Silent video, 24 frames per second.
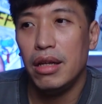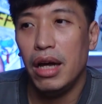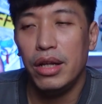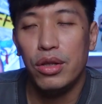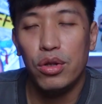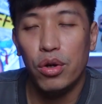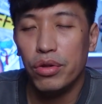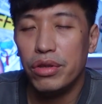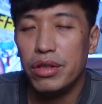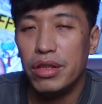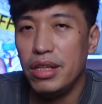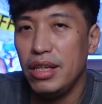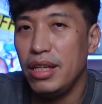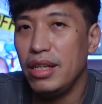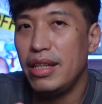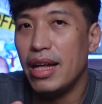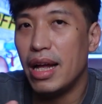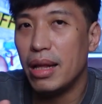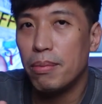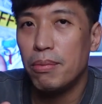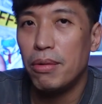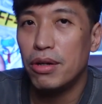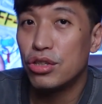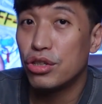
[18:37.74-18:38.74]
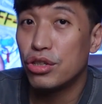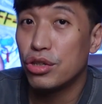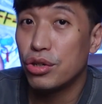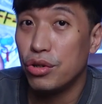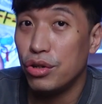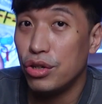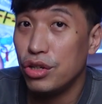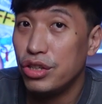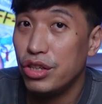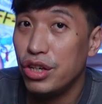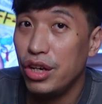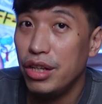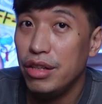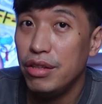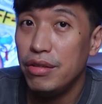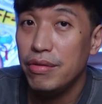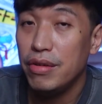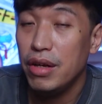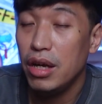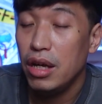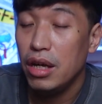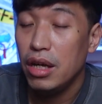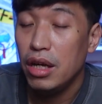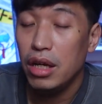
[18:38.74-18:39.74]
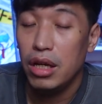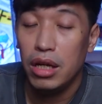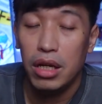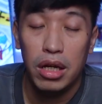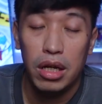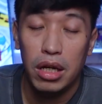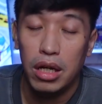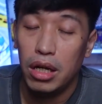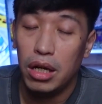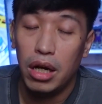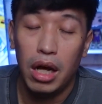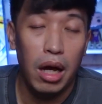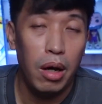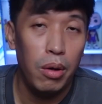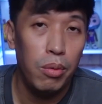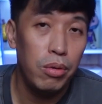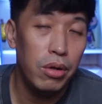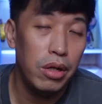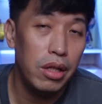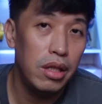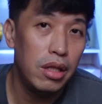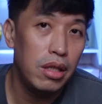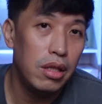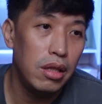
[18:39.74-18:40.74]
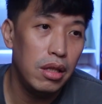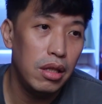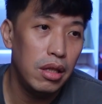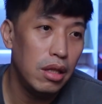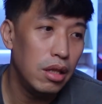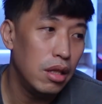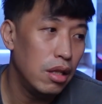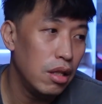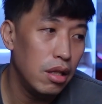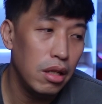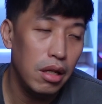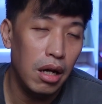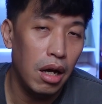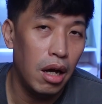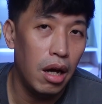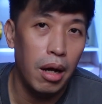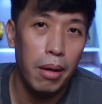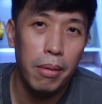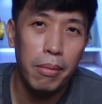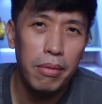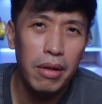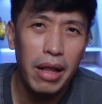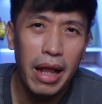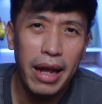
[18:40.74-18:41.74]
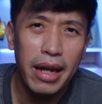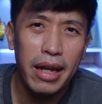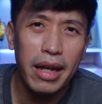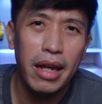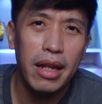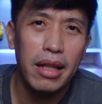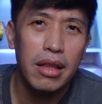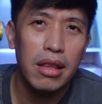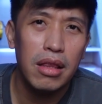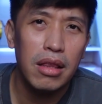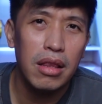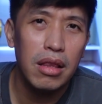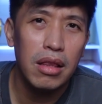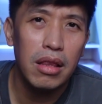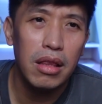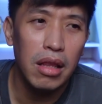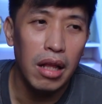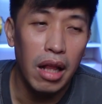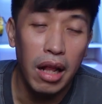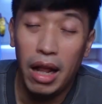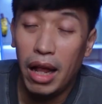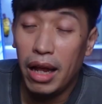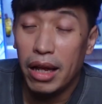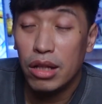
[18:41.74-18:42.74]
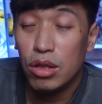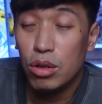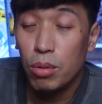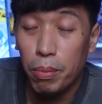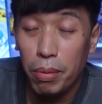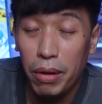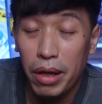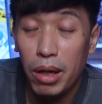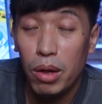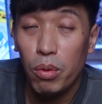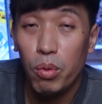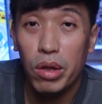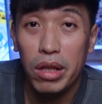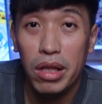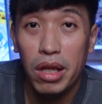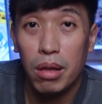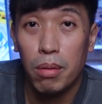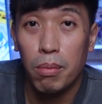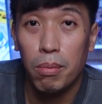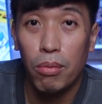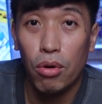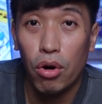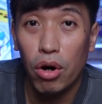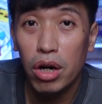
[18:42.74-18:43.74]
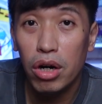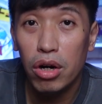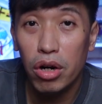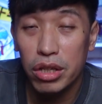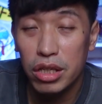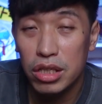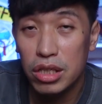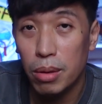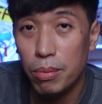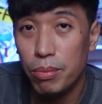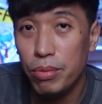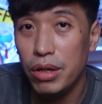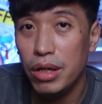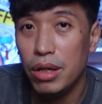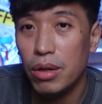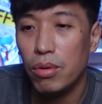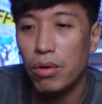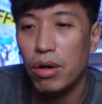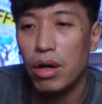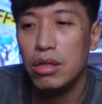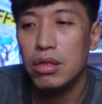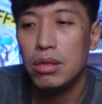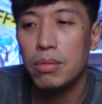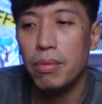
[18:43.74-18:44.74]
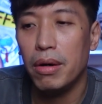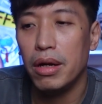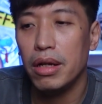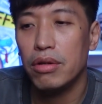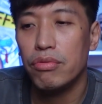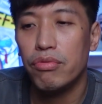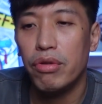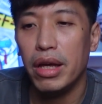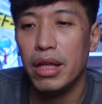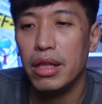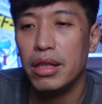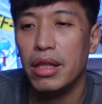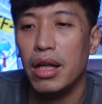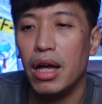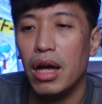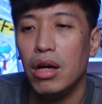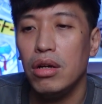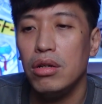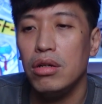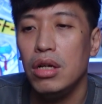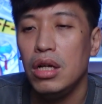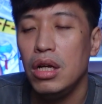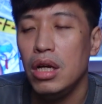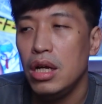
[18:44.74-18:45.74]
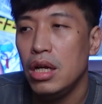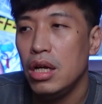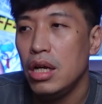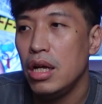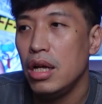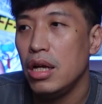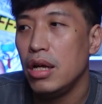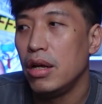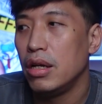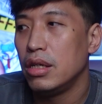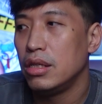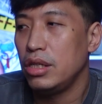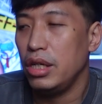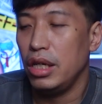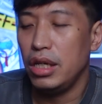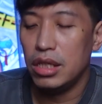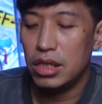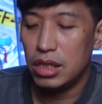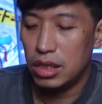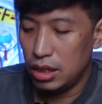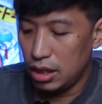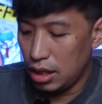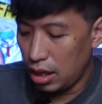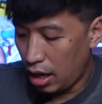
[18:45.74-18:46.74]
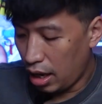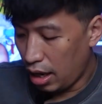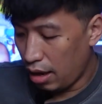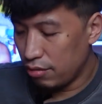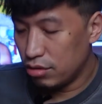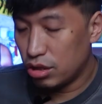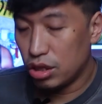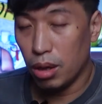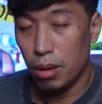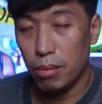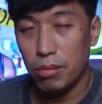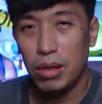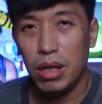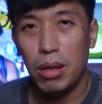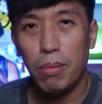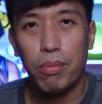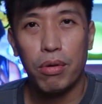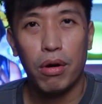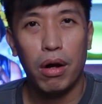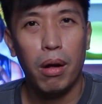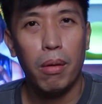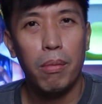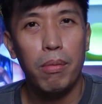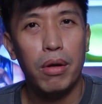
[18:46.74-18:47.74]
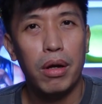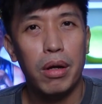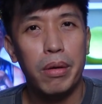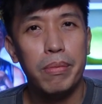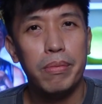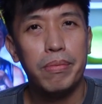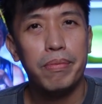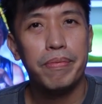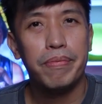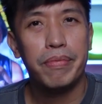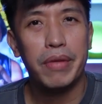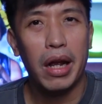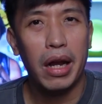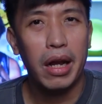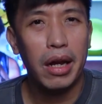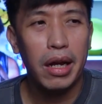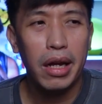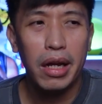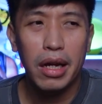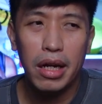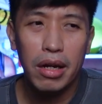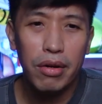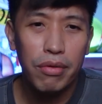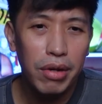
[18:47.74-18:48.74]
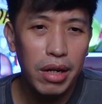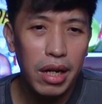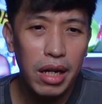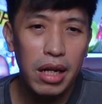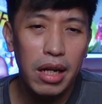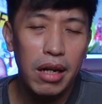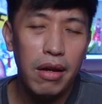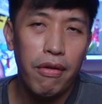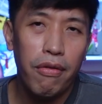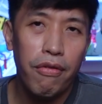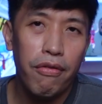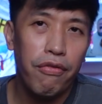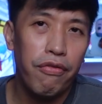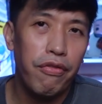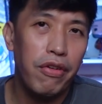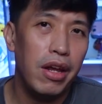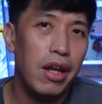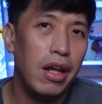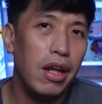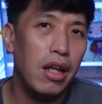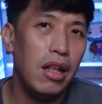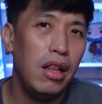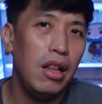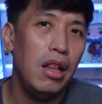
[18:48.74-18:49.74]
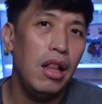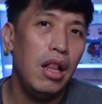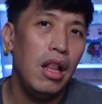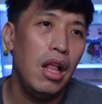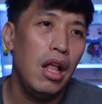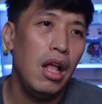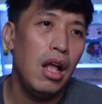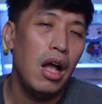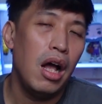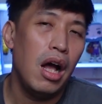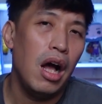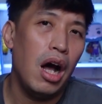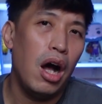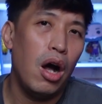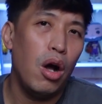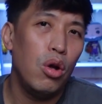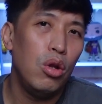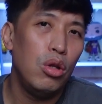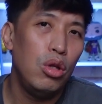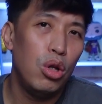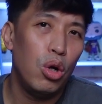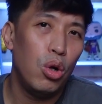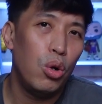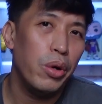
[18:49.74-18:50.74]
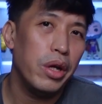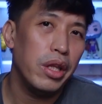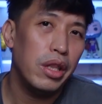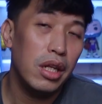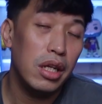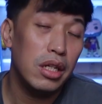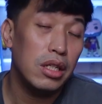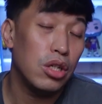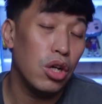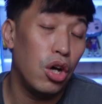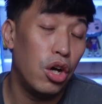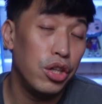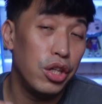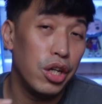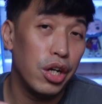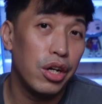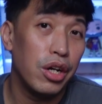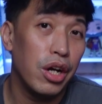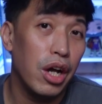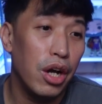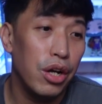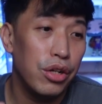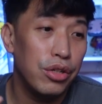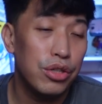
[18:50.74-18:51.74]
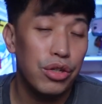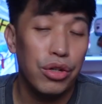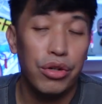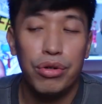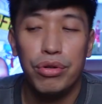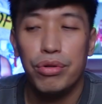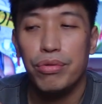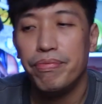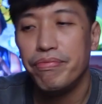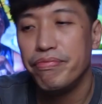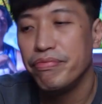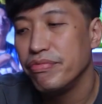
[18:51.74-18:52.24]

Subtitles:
don't need that much cushion, I would like to play with it more on the Sabrina ones. But right now, since I have some knee problem, I really feel how low it is on the ground. So